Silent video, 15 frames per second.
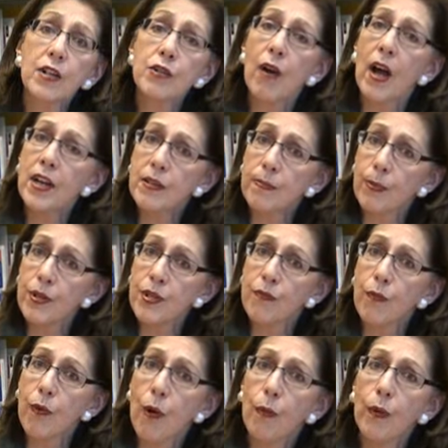tried to push
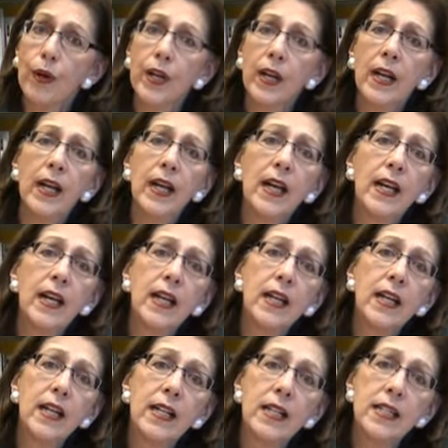forward in
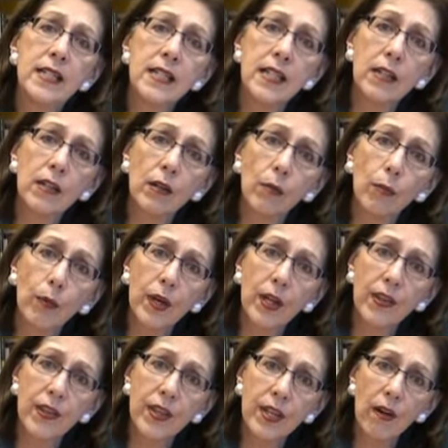his deal
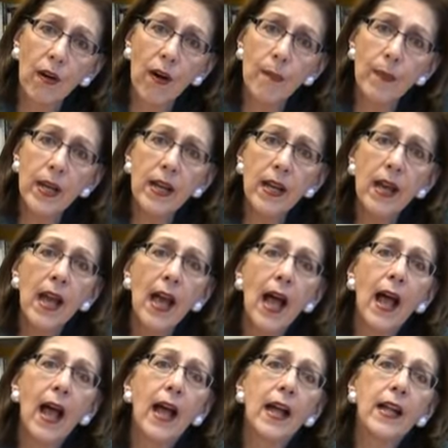with the army,
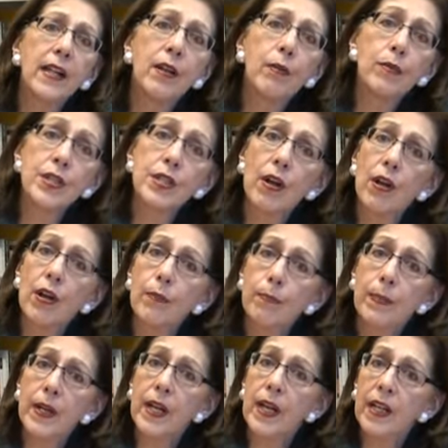and the result
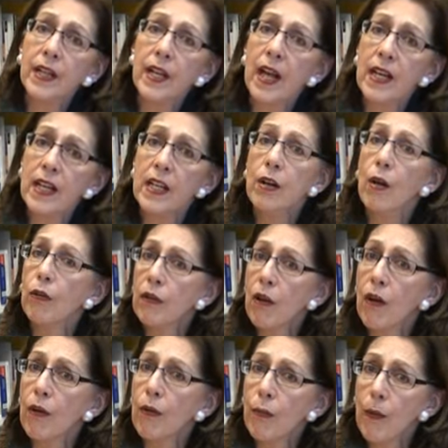being that he no
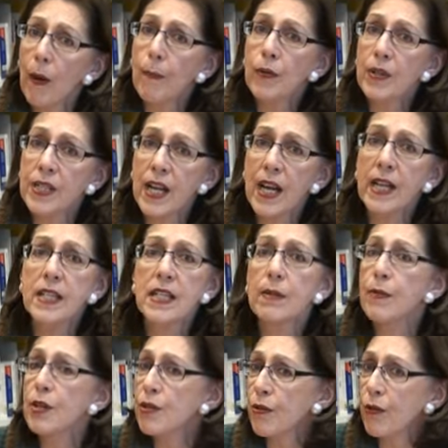longer represents the
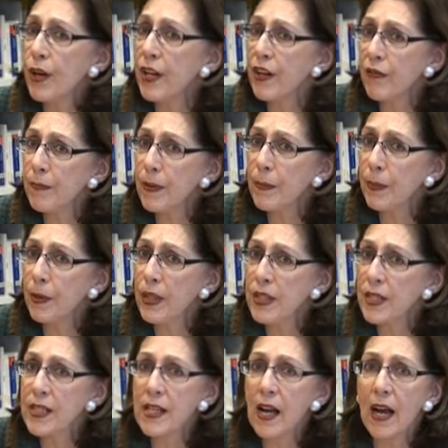majority of people
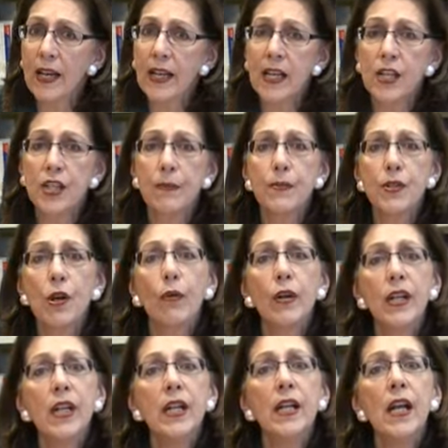inside Egypt. So
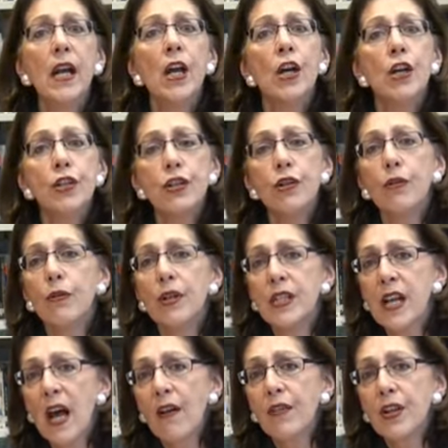he too is
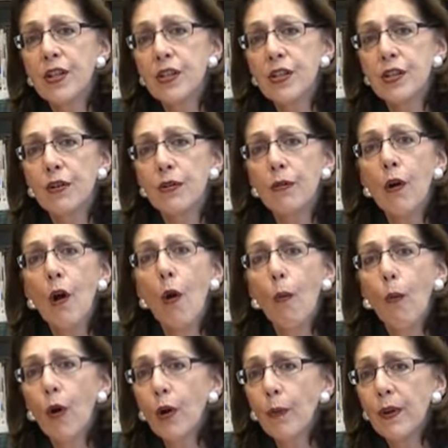having to
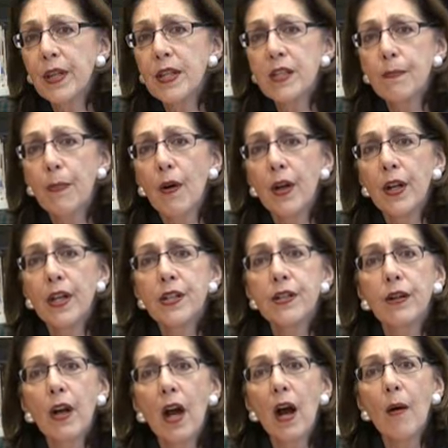work with his party to
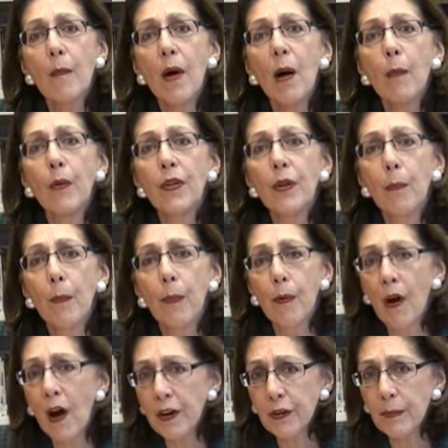come up with a
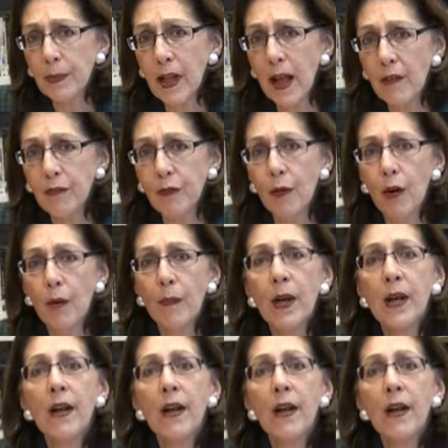broader platform